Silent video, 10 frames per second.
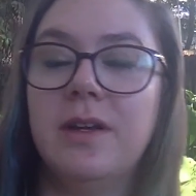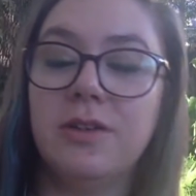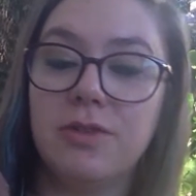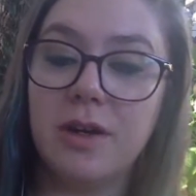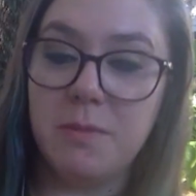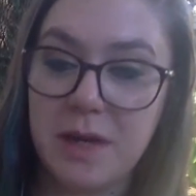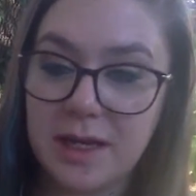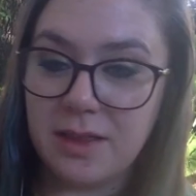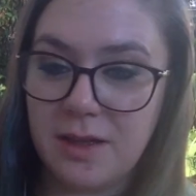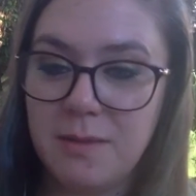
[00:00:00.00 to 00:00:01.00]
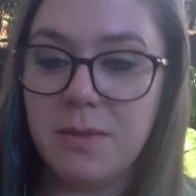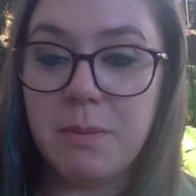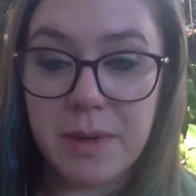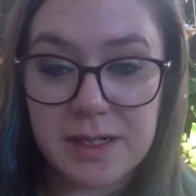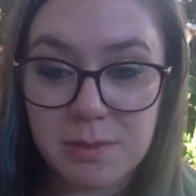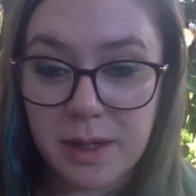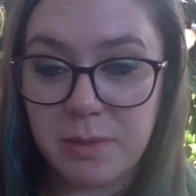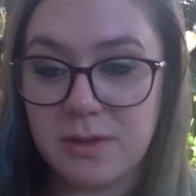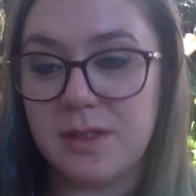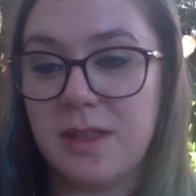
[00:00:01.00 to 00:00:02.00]
Try to make them the best
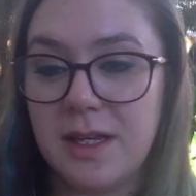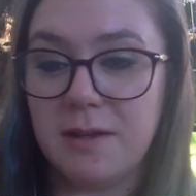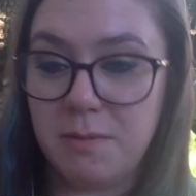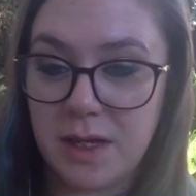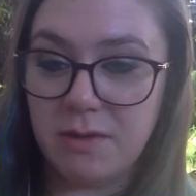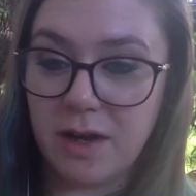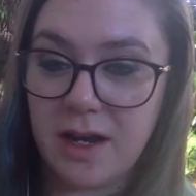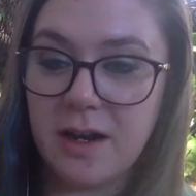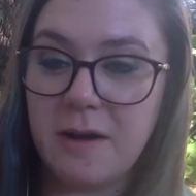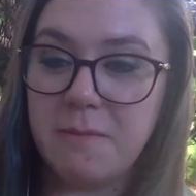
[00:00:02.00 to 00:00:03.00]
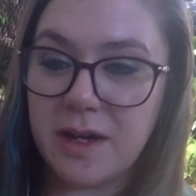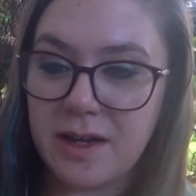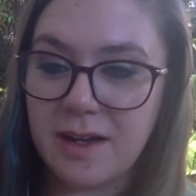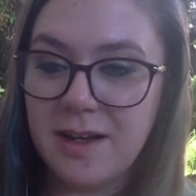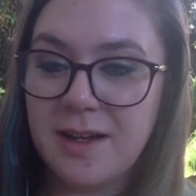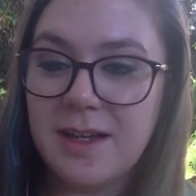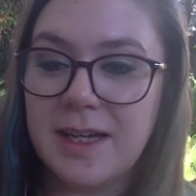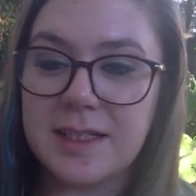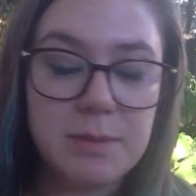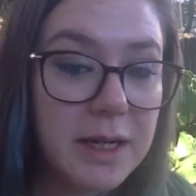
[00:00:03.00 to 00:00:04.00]
papers that they can be, right? I'm not
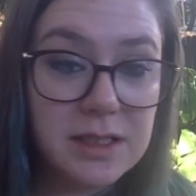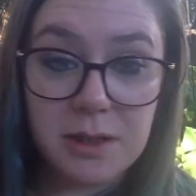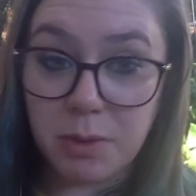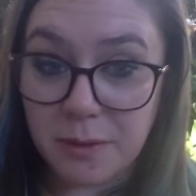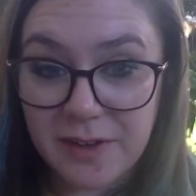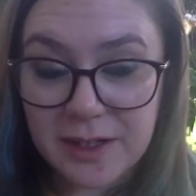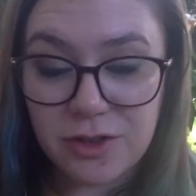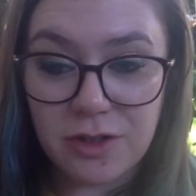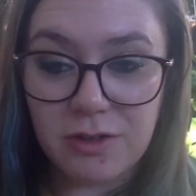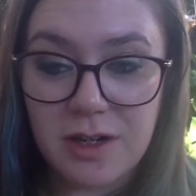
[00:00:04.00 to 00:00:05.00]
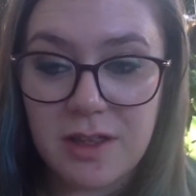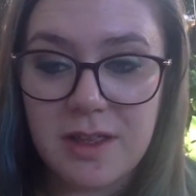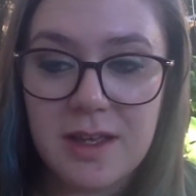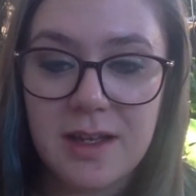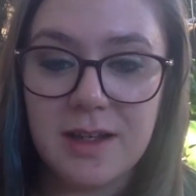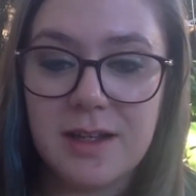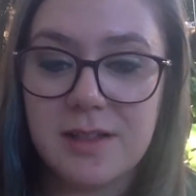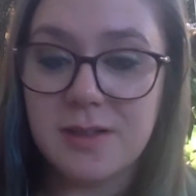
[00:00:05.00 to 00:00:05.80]
expecting perfection or anything. It's